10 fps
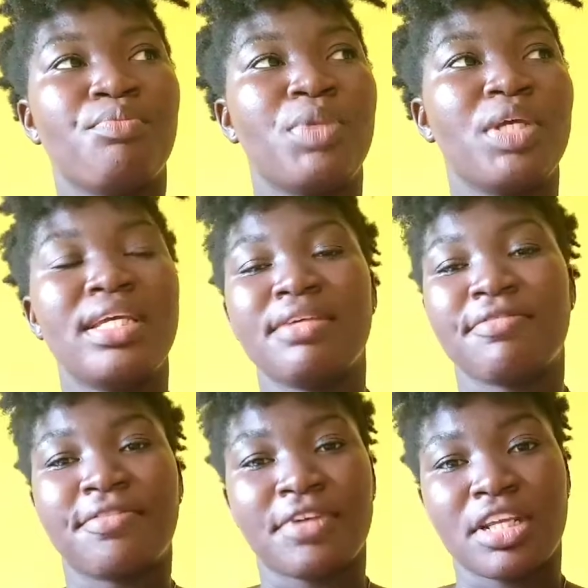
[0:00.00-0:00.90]
being in
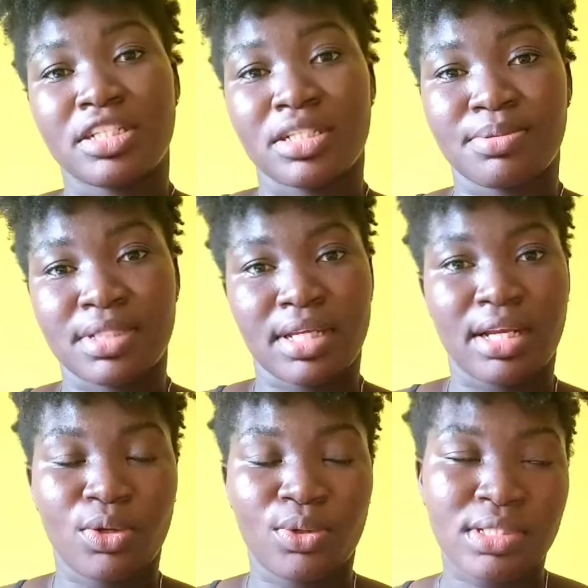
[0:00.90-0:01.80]
friendships
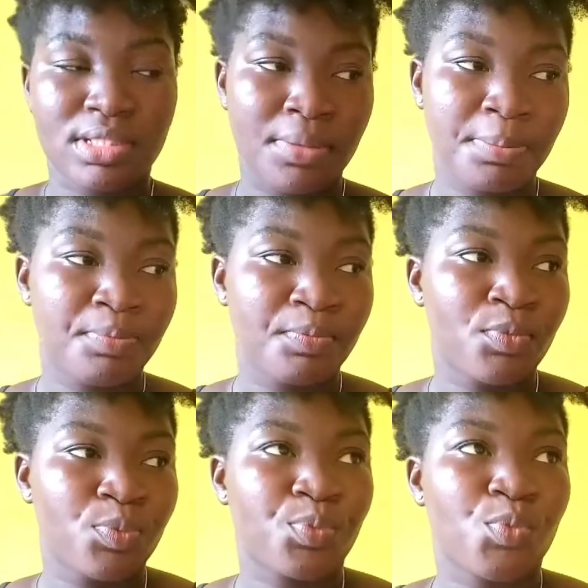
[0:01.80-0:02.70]
a lot.
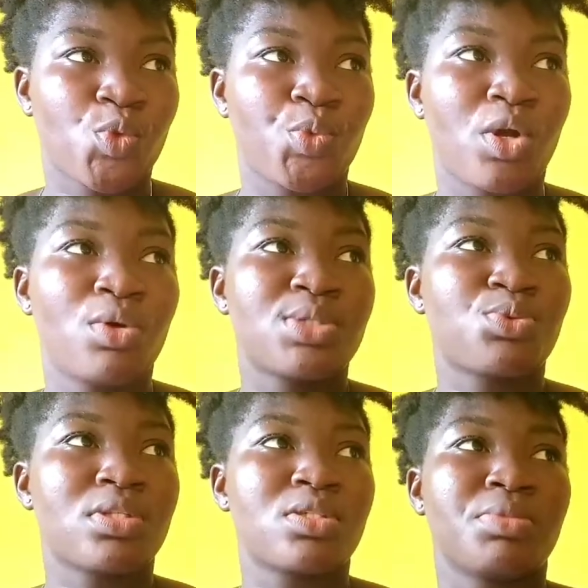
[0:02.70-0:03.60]
We always
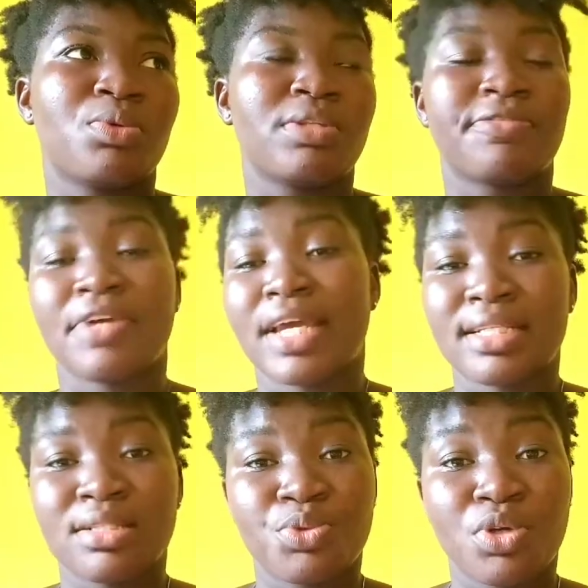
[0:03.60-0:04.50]
want to be with
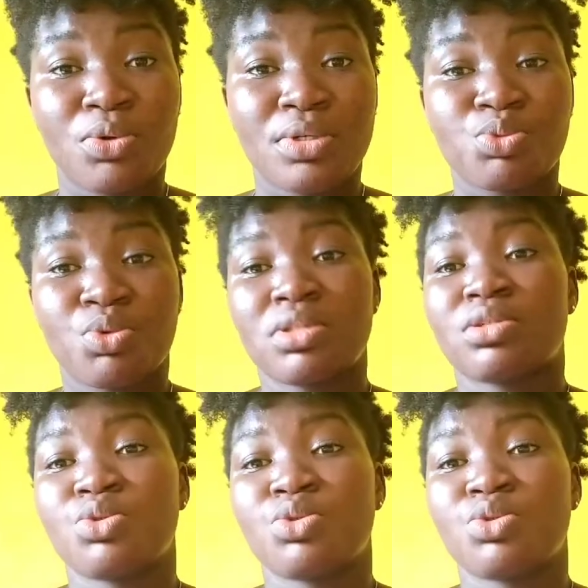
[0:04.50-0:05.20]
friends. We always want to